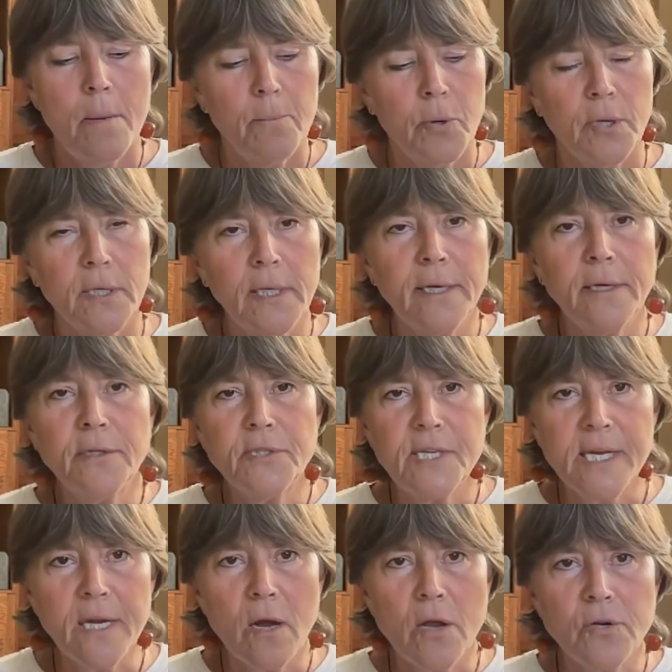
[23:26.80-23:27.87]
Put a little
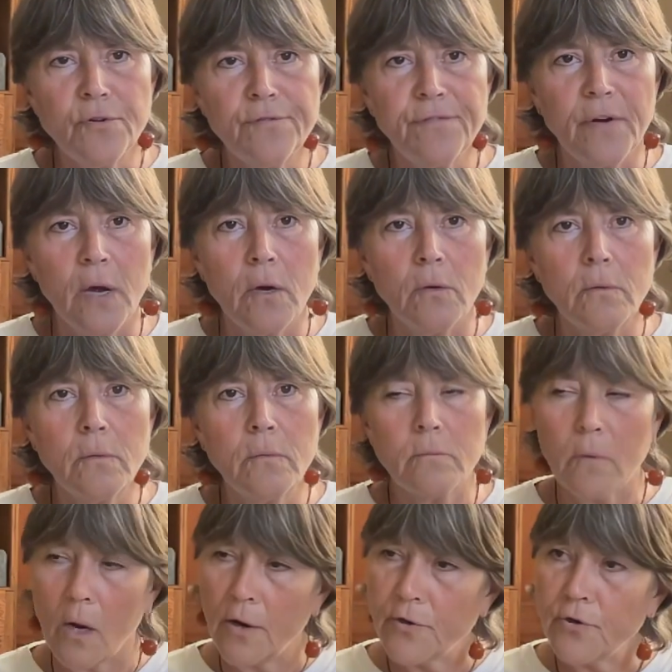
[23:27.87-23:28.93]
ding on your phone,
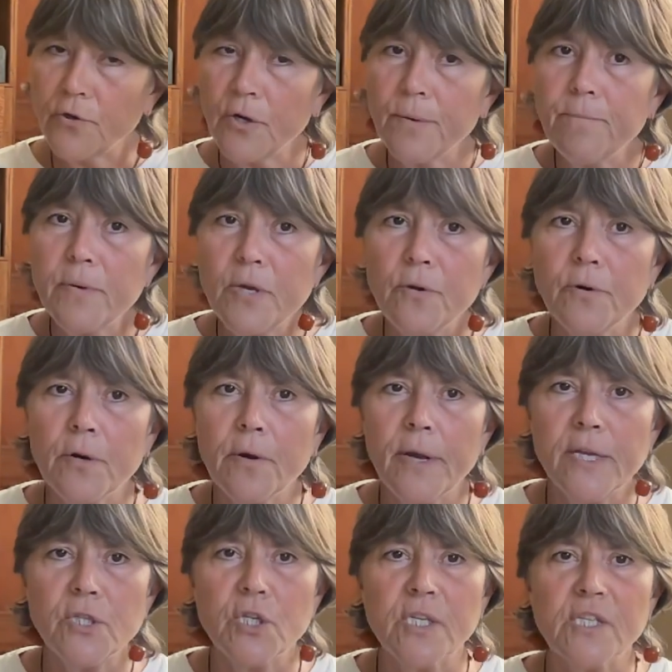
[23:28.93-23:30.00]
on your computer,
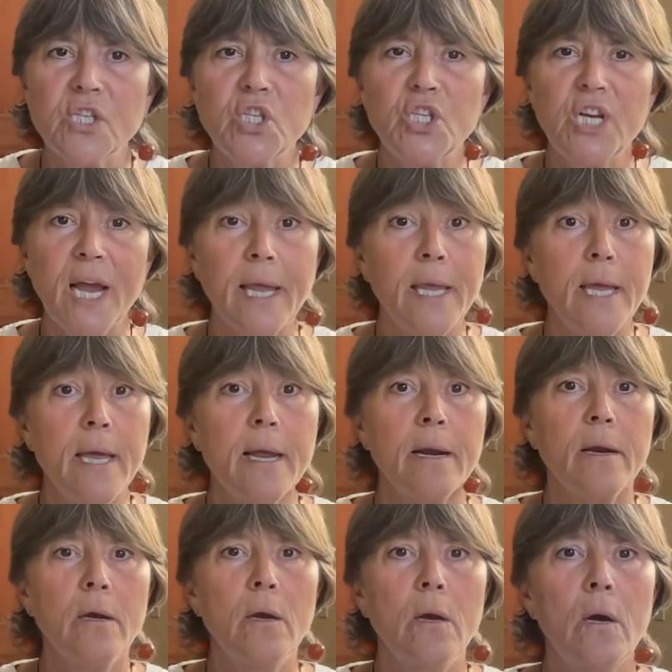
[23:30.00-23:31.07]
and just check in.
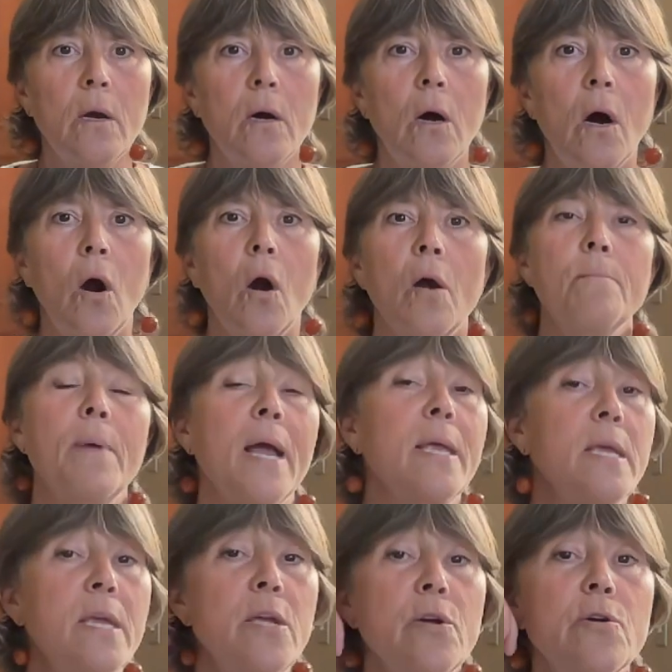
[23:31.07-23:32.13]
Are my
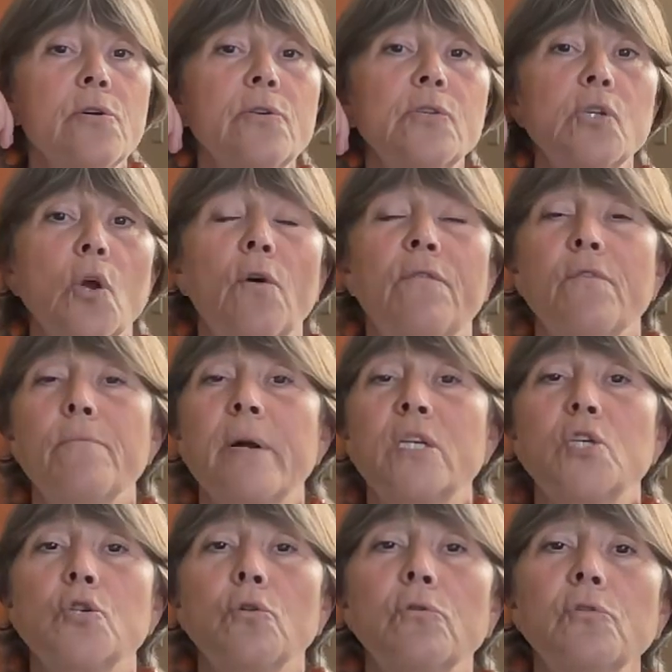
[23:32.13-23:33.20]
ears over my
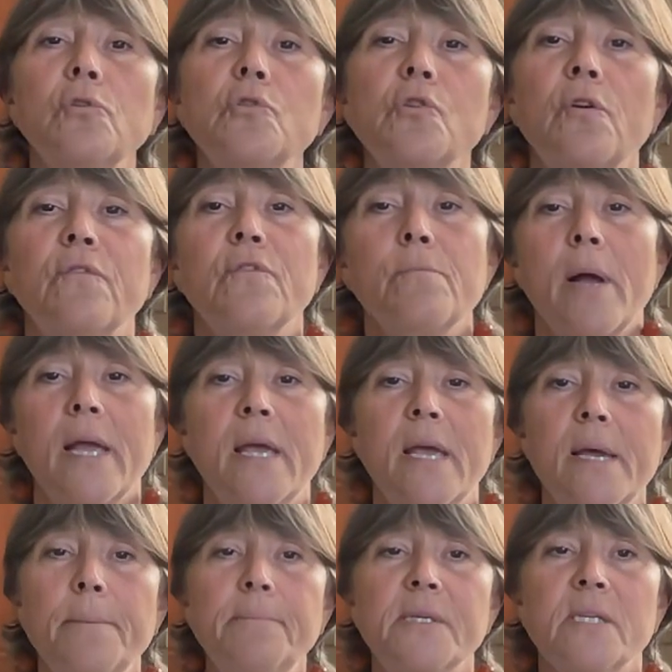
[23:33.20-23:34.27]
shoulders, over my
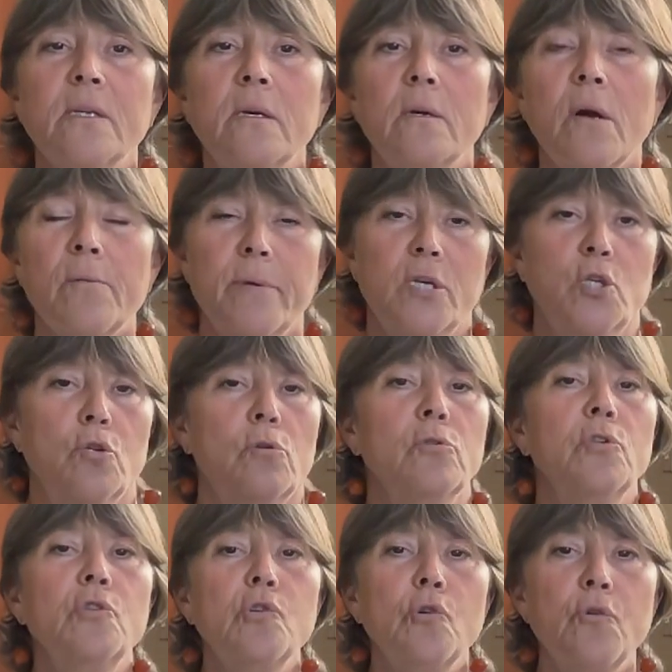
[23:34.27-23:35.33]
hips? Are my
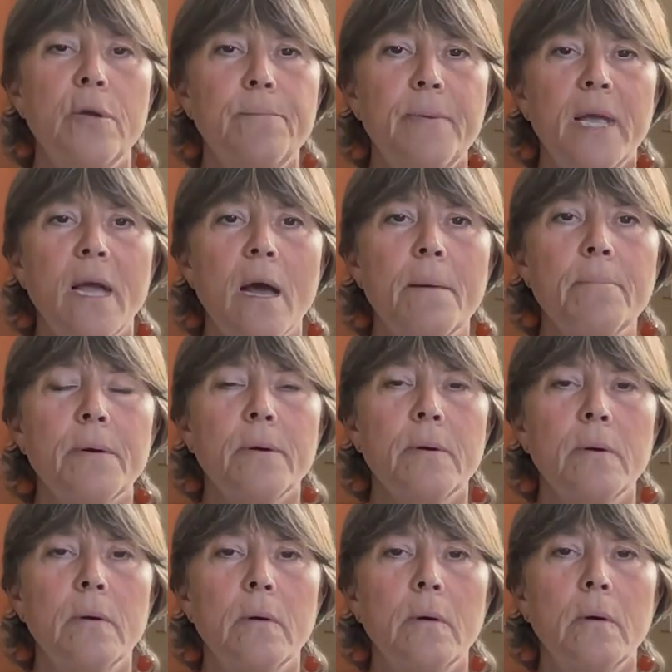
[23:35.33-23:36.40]
shoulders creeping up?
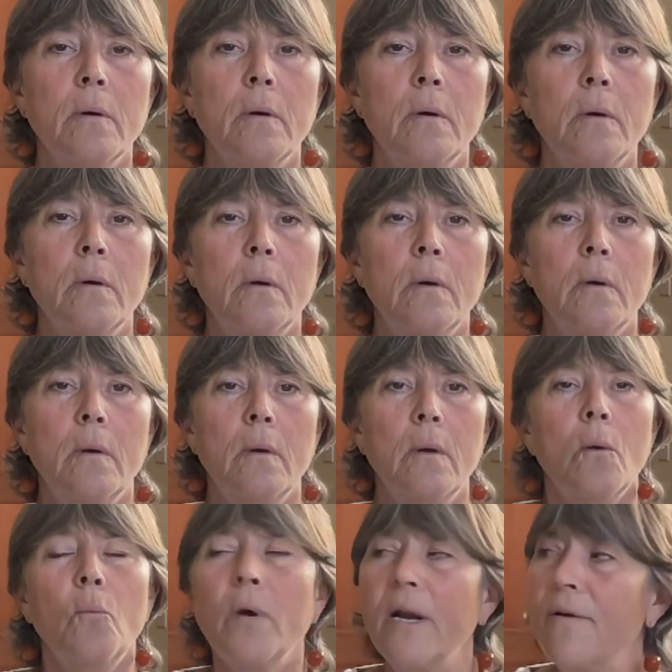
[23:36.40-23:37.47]

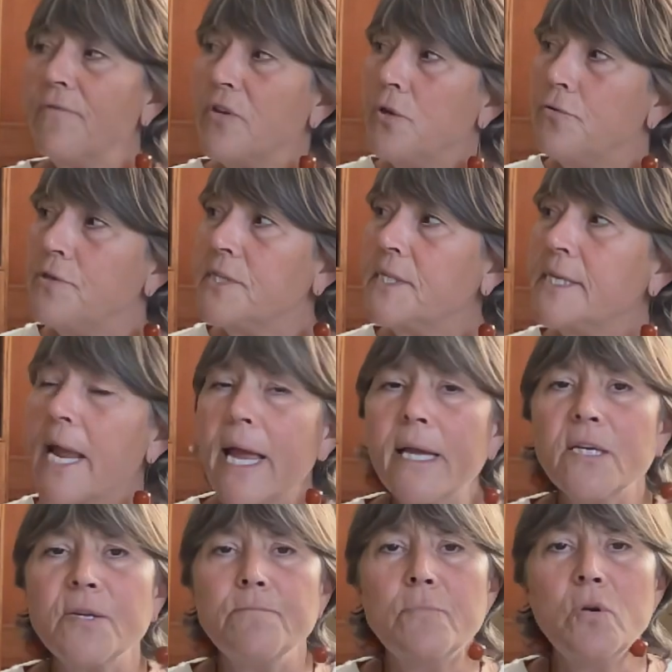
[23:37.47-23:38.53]
Whenever you
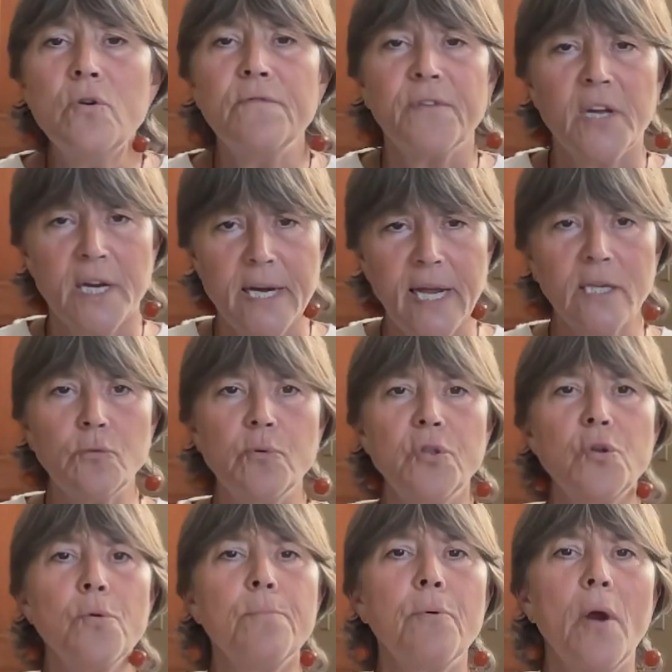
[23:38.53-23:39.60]
stand to move, connect
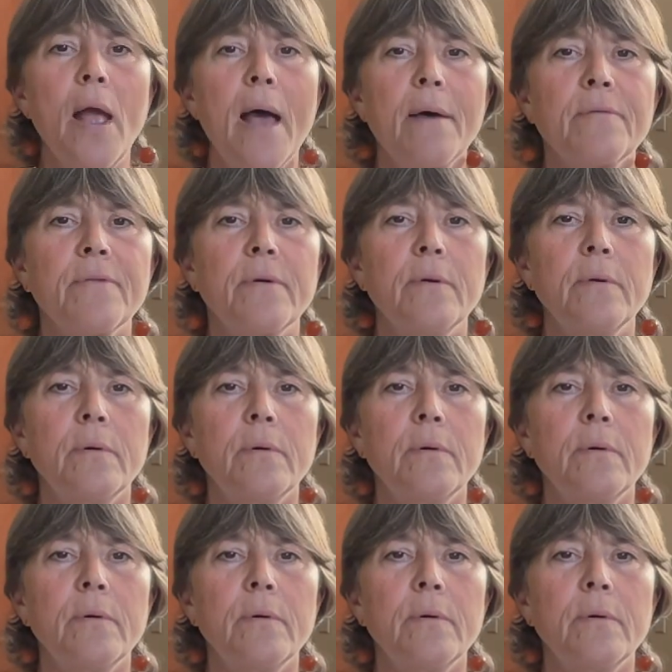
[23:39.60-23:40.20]
with your breath.